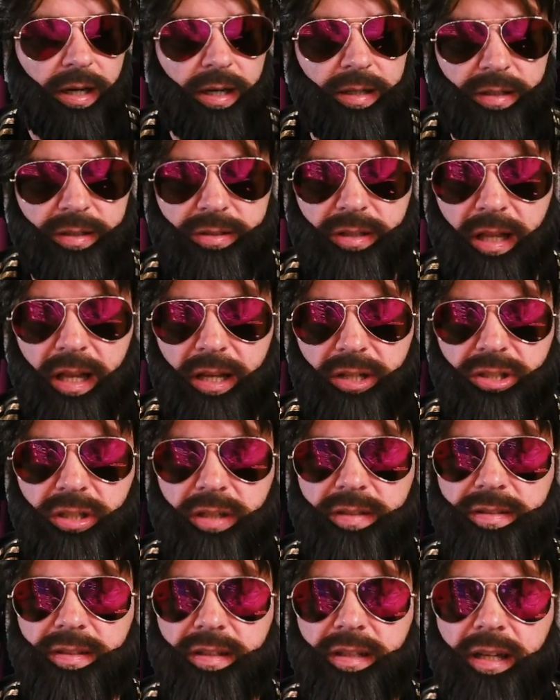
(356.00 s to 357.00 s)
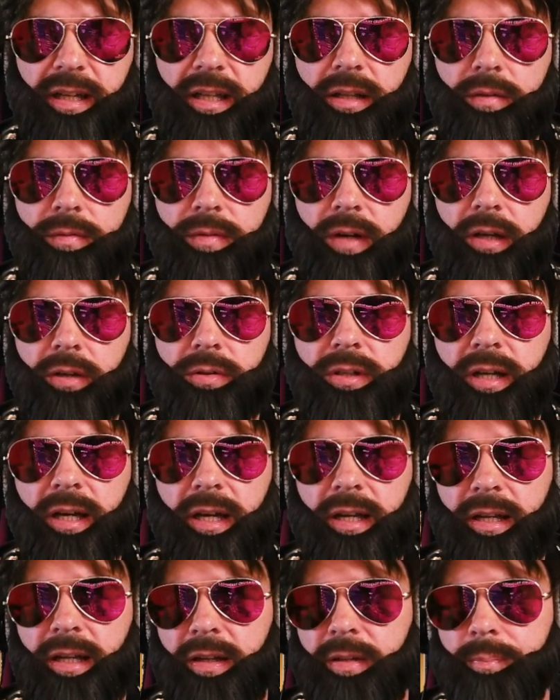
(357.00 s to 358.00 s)
Slash skill, where you
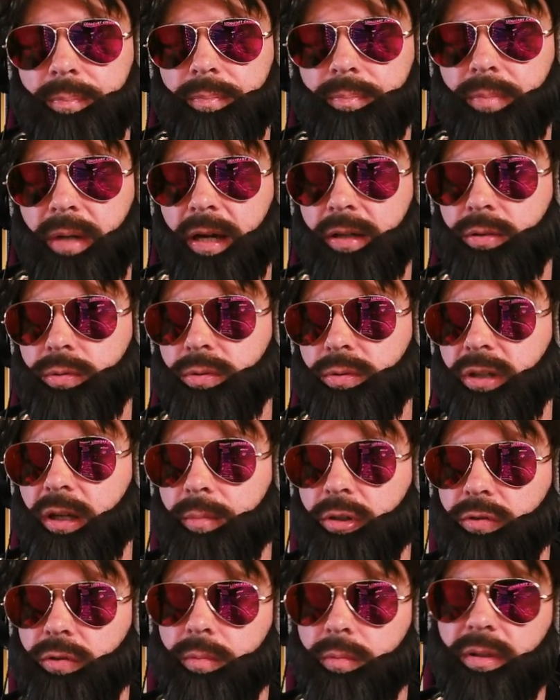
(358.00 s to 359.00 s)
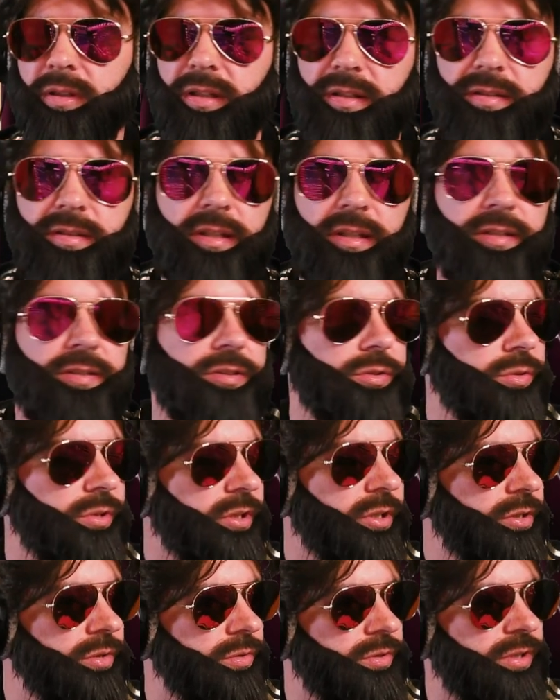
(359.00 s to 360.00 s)
can do damage from a distance. You
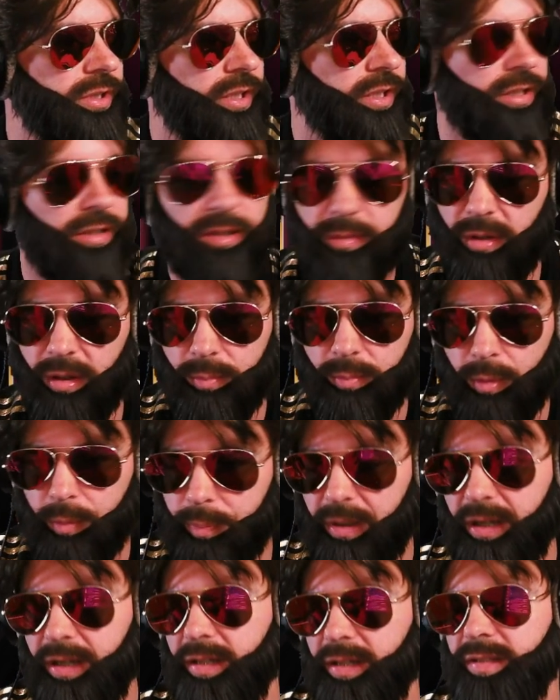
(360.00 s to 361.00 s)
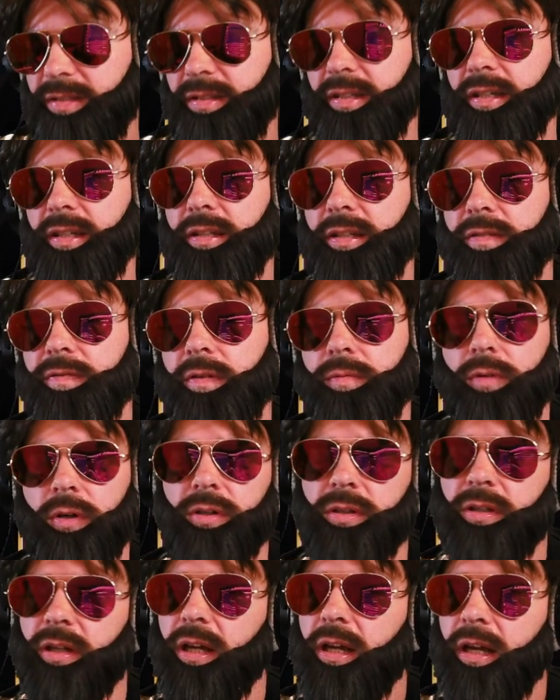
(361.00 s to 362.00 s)
can use a mobility skill if you
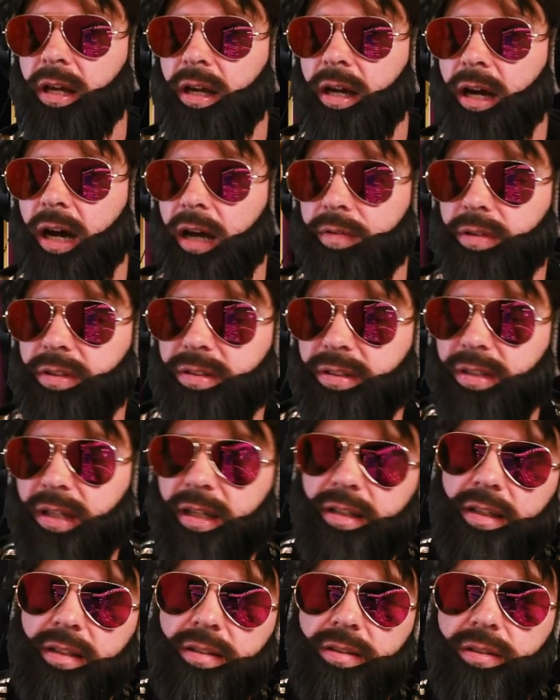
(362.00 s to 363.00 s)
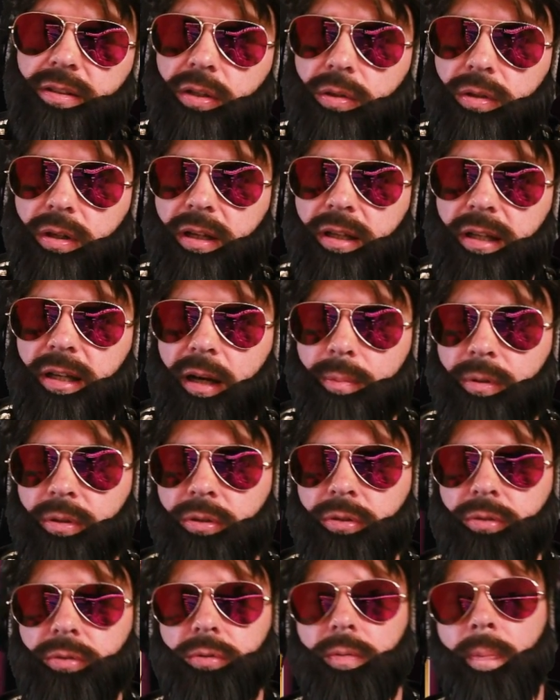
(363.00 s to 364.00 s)
want. I would say that's totally up
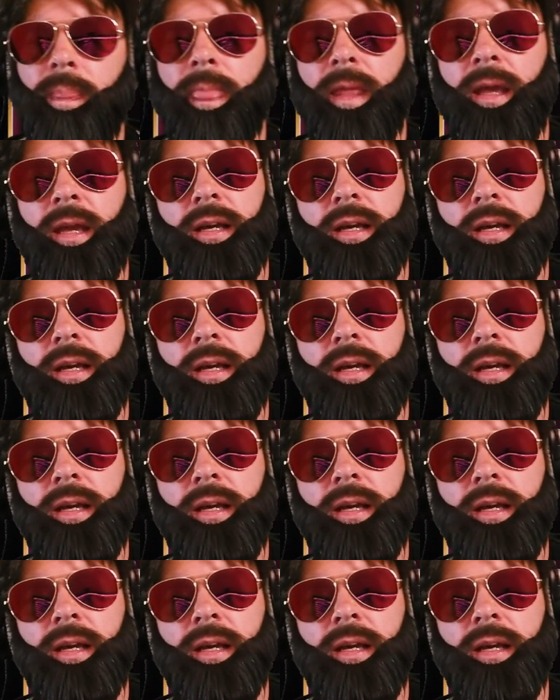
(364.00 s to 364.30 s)
to you.